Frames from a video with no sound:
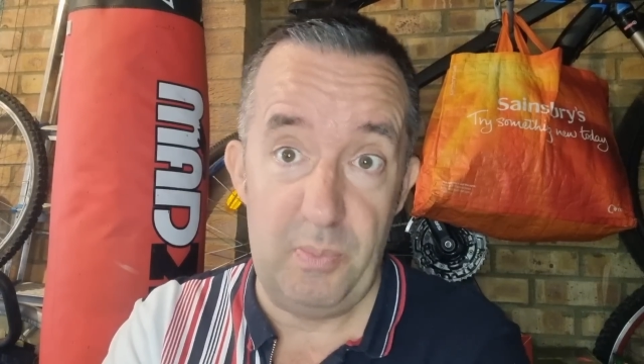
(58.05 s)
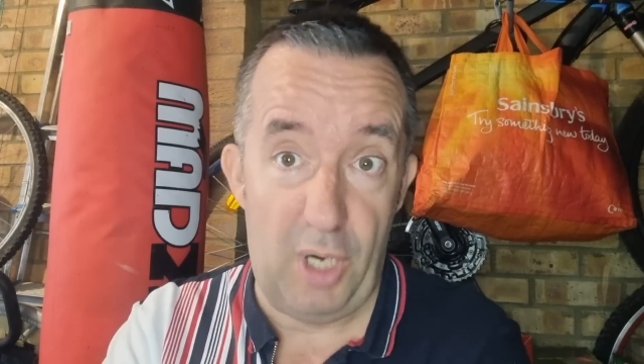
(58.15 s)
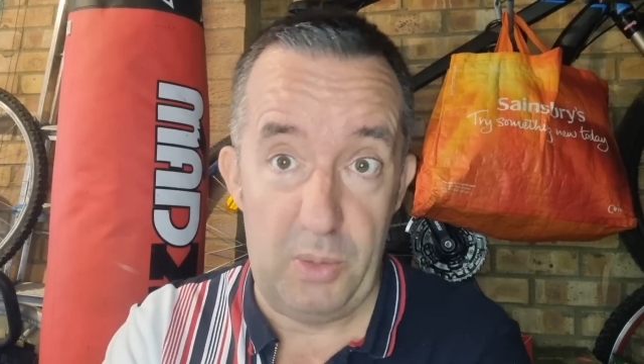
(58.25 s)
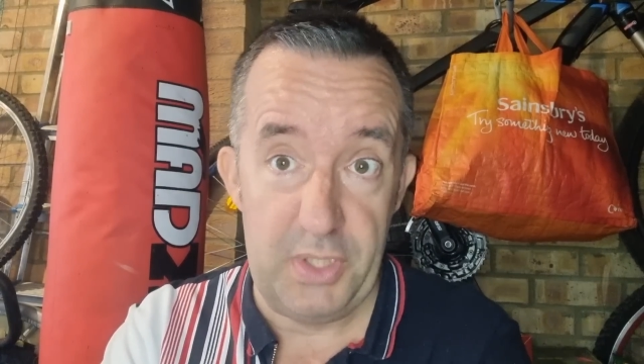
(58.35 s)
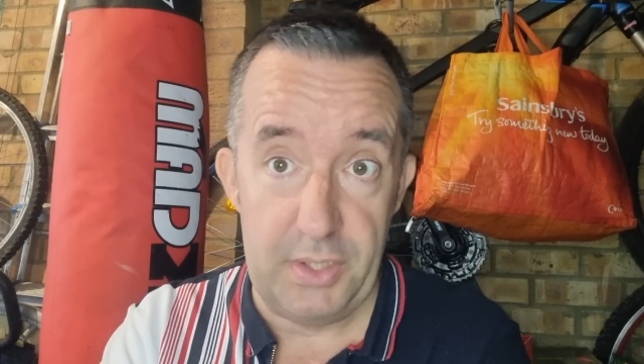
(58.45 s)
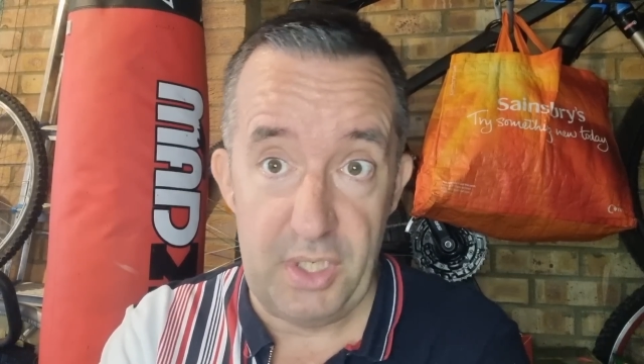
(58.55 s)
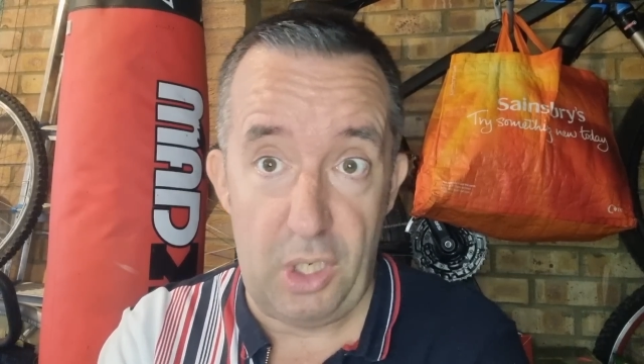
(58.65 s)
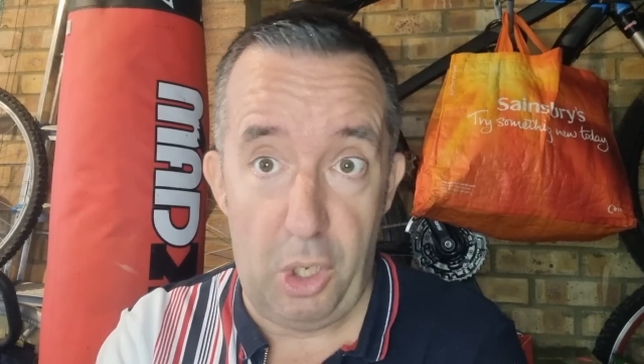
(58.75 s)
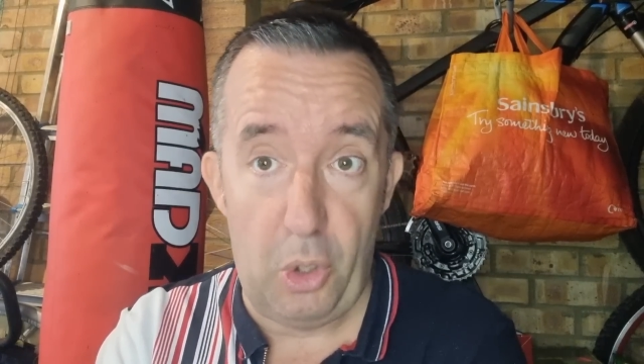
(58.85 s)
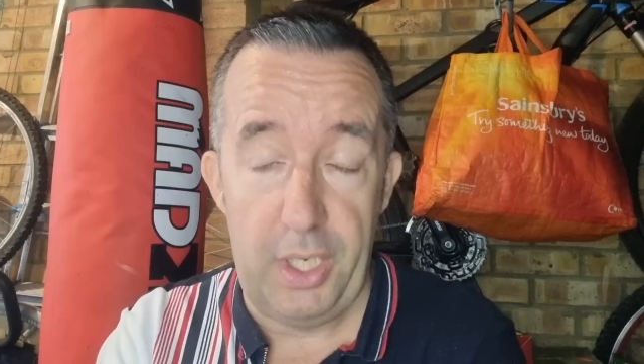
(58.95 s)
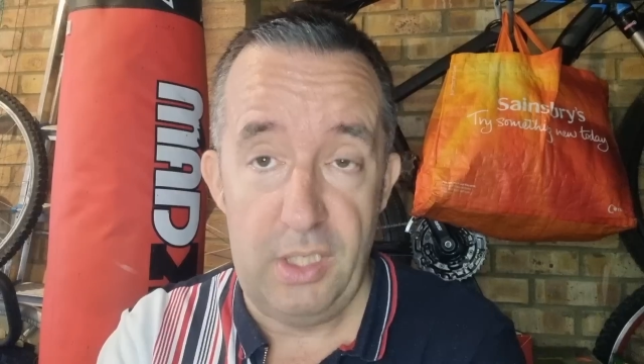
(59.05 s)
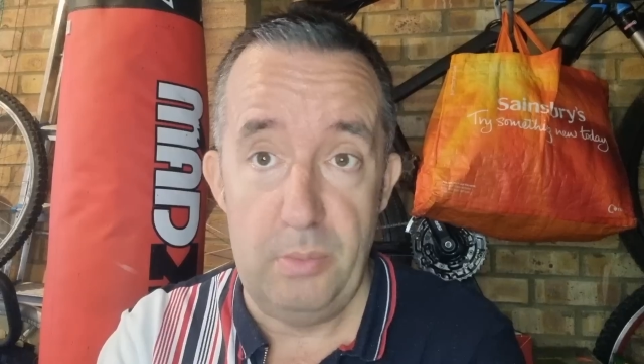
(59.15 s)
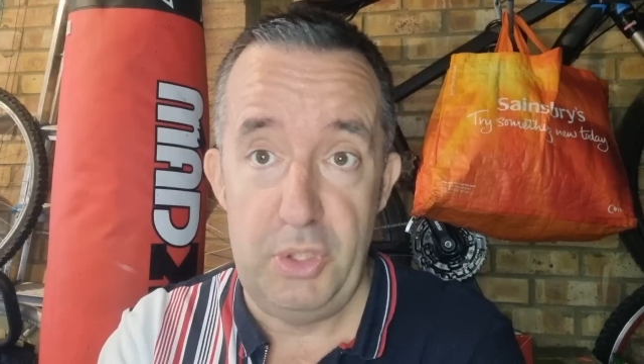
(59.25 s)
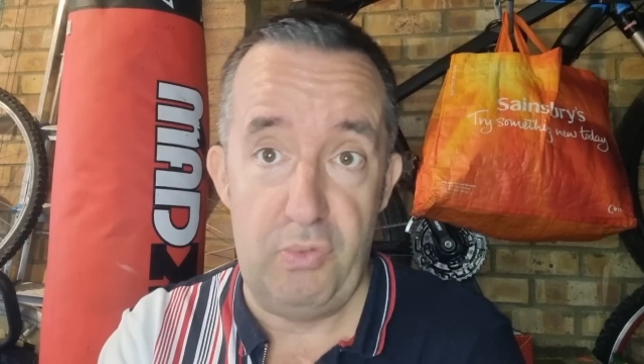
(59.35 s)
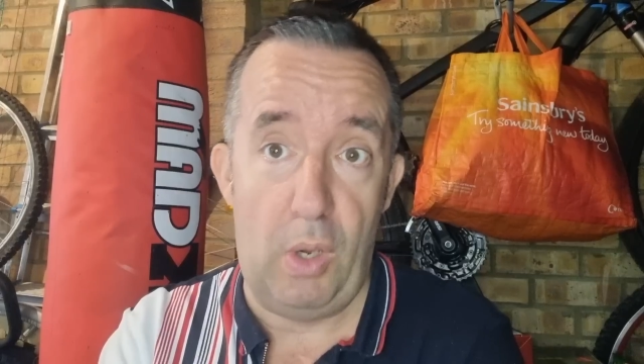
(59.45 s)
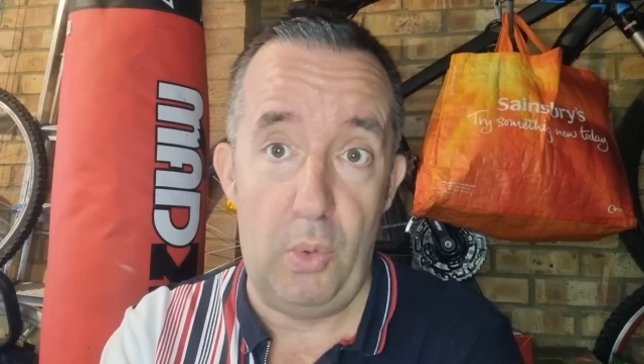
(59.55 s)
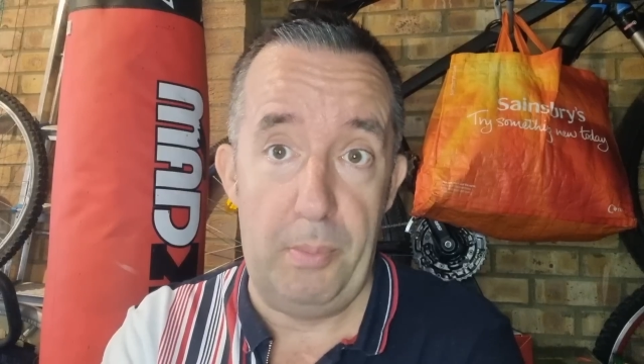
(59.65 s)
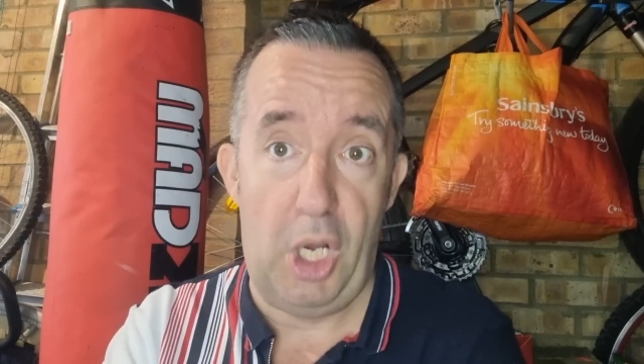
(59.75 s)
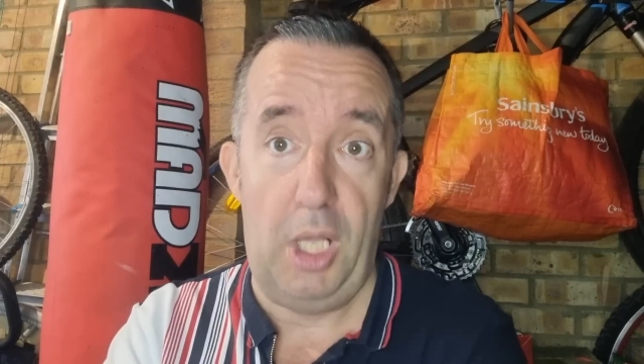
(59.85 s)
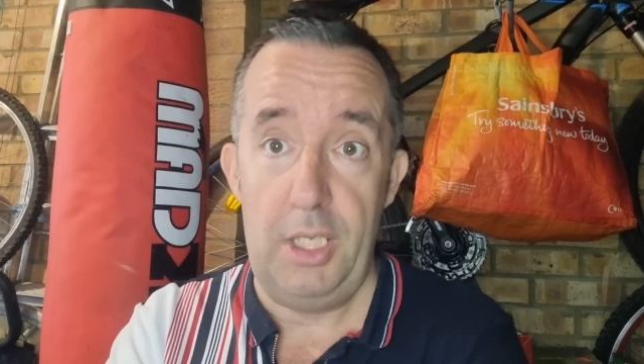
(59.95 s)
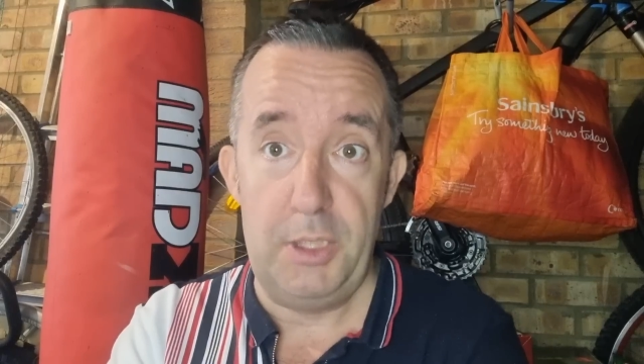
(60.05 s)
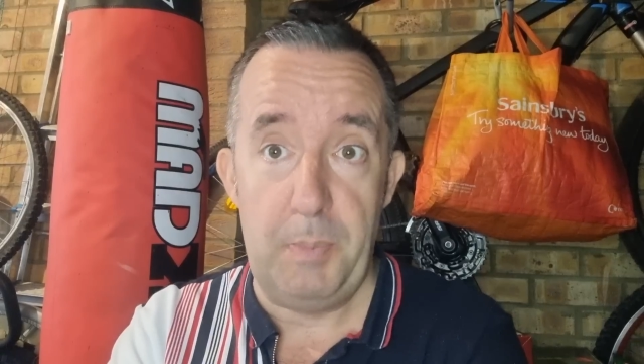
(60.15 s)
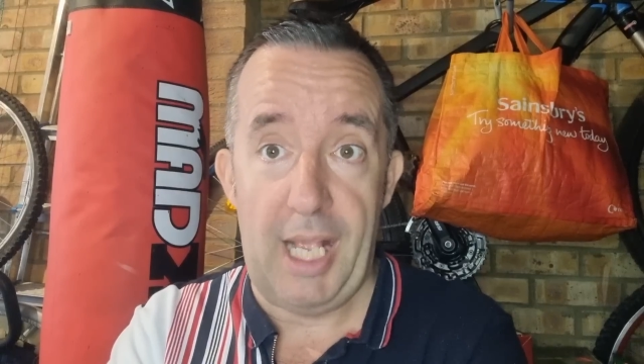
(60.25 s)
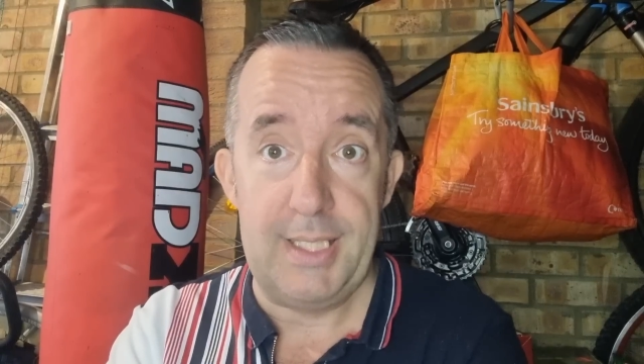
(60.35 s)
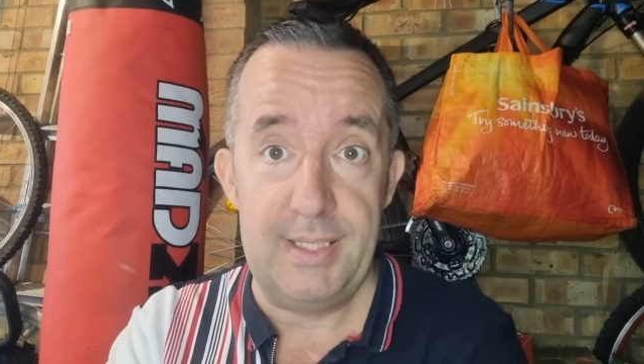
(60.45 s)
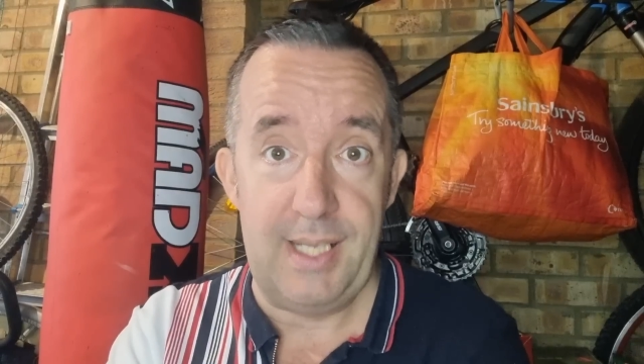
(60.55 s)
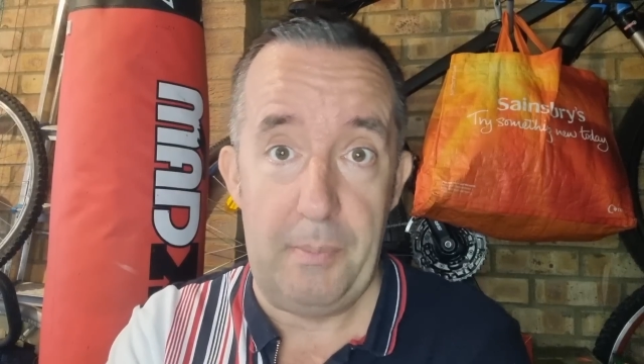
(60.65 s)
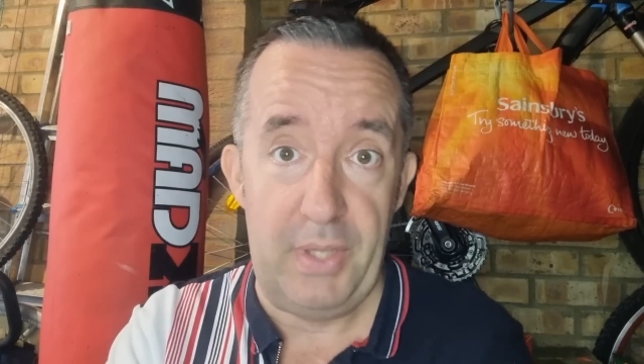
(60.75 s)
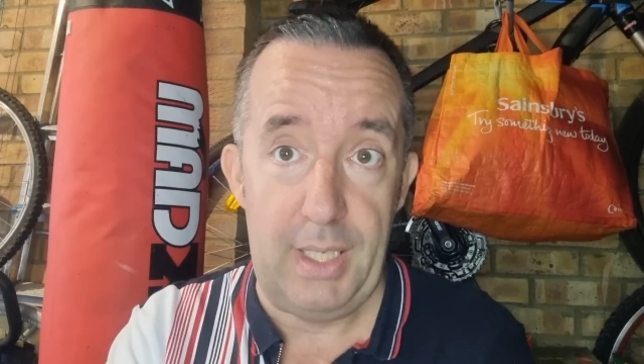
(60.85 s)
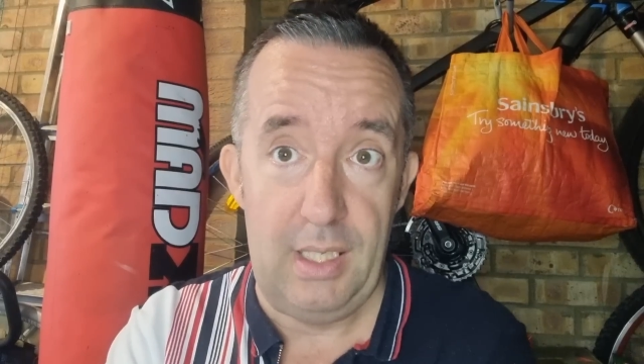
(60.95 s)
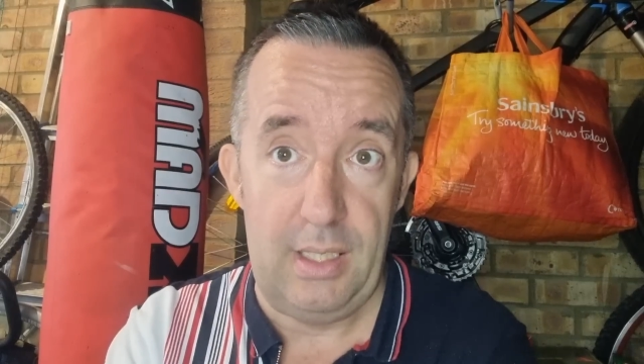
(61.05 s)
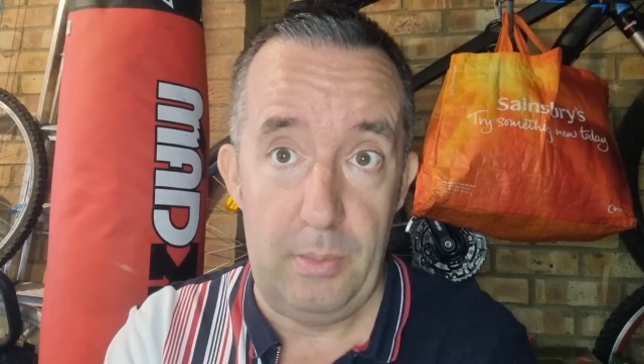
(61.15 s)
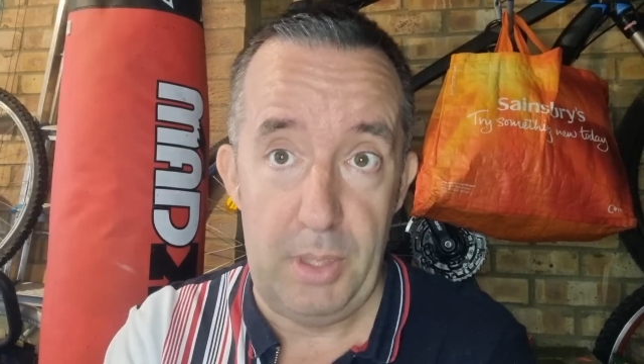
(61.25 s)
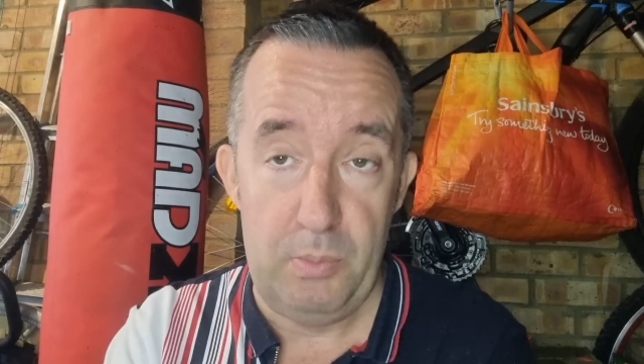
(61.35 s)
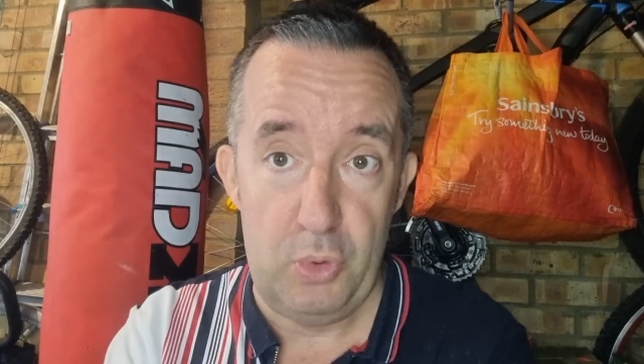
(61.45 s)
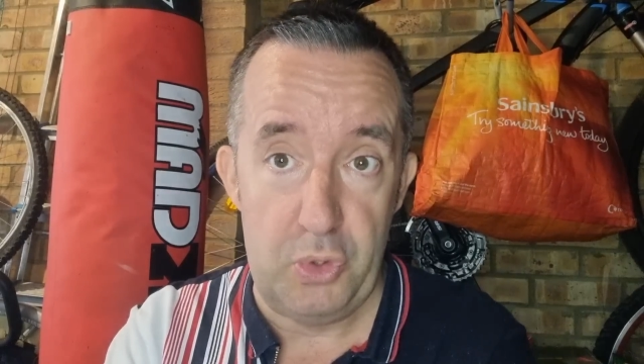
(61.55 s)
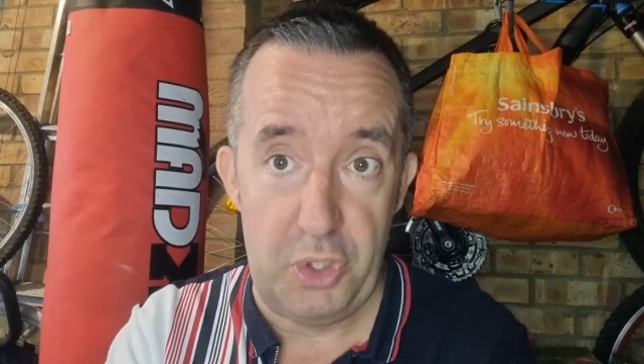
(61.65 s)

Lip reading: the process of clocking them is roll the mileage back to something a little bit more